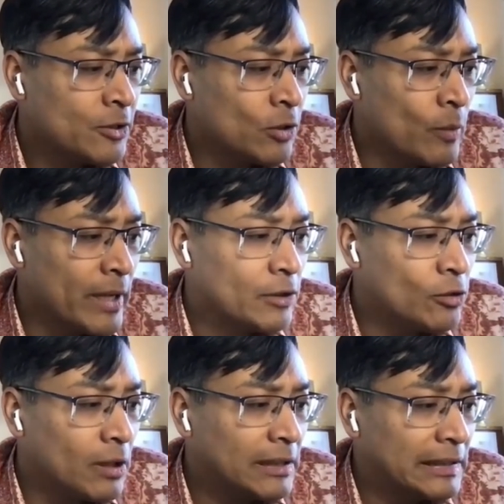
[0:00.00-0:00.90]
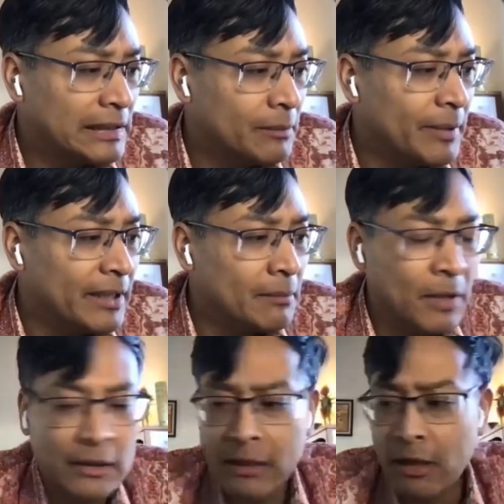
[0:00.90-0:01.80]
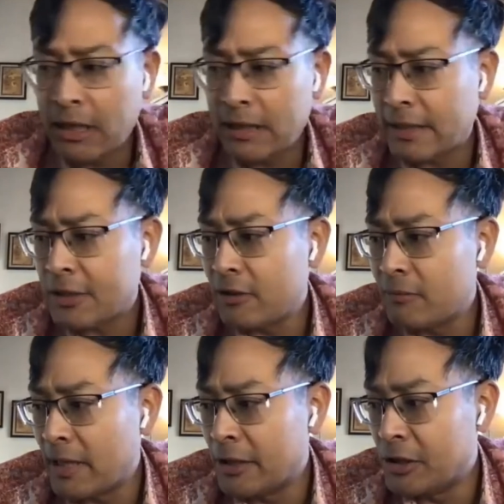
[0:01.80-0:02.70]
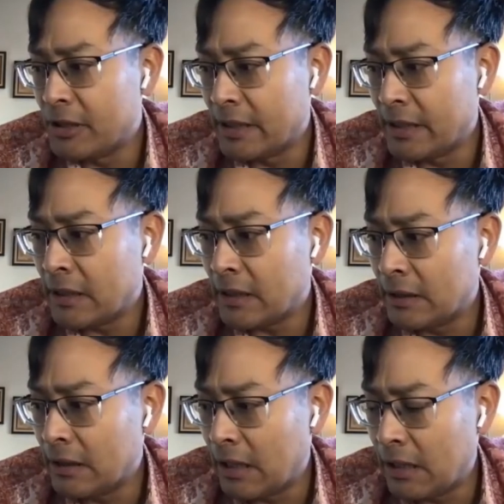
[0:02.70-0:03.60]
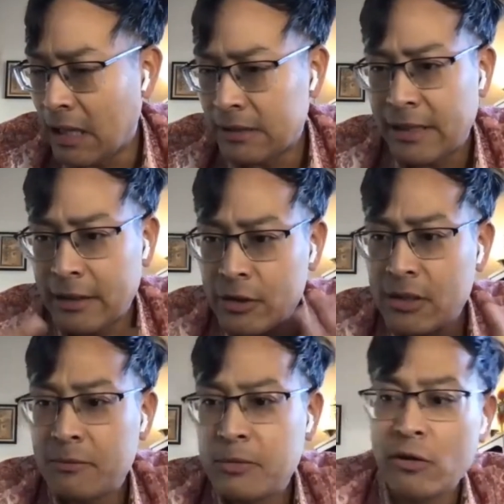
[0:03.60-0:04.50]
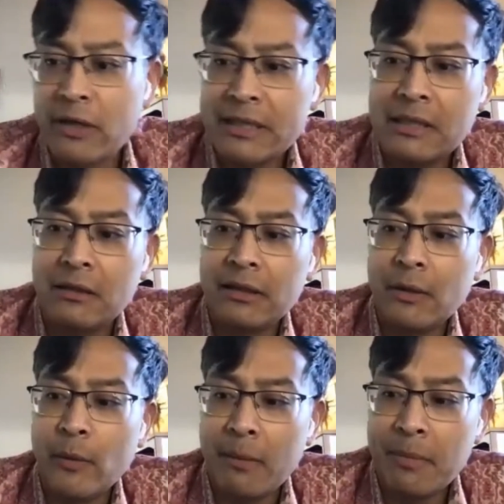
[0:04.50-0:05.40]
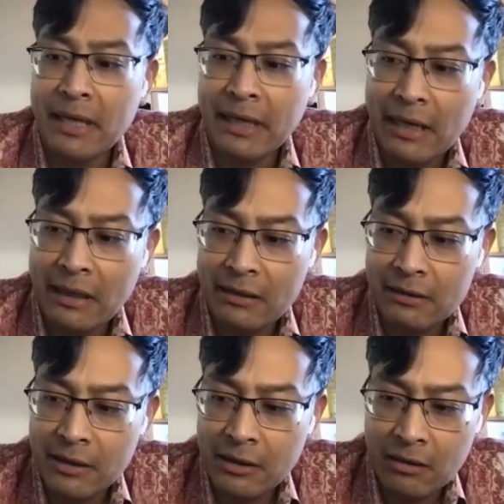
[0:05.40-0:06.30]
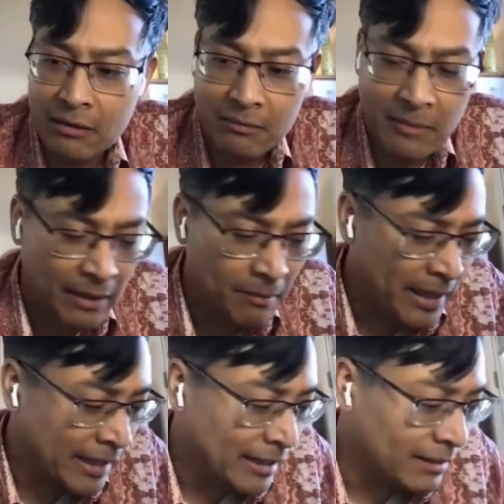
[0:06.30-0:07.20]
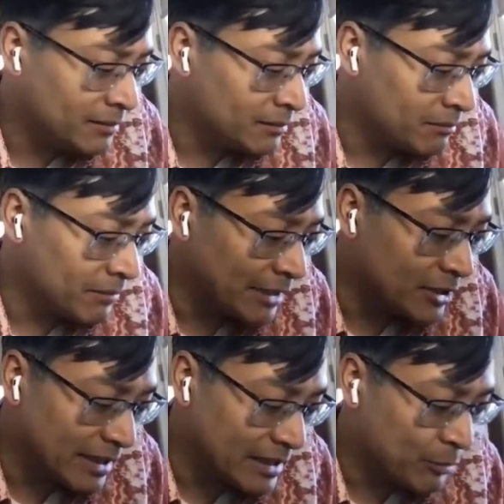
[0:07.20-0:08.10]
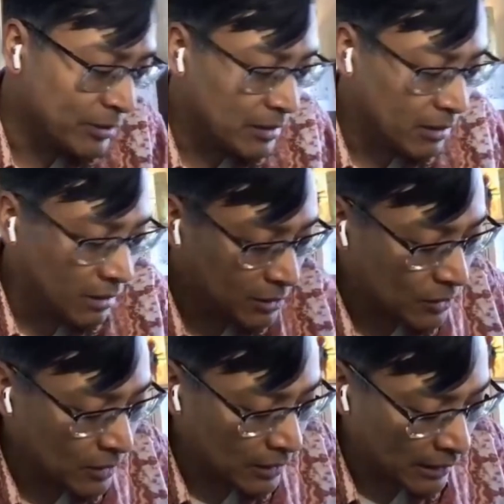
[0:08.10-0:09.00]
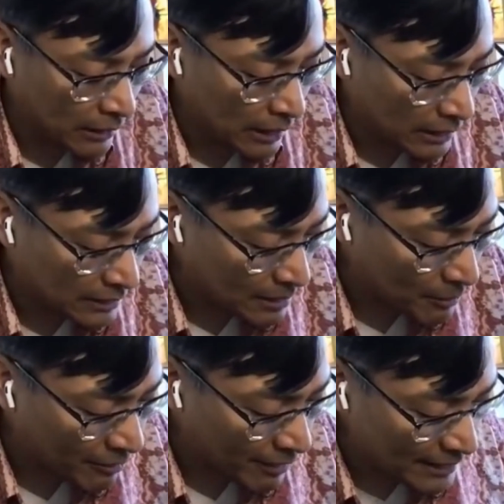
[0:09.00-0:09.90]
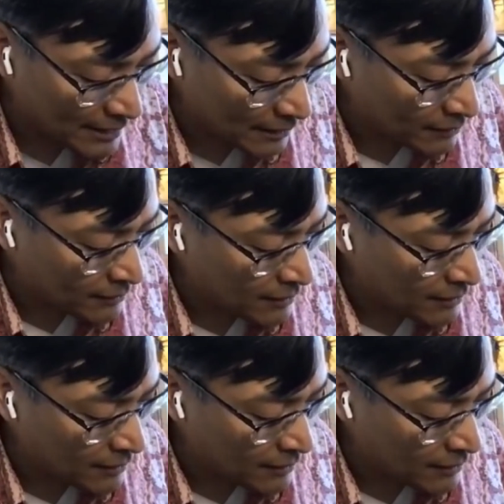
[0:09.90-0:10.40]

So we could talk a little bit about the architecture of my journey, and I'll tell you some stories along the way. But again, you know, my journey is pretty long, so I'll summarize it.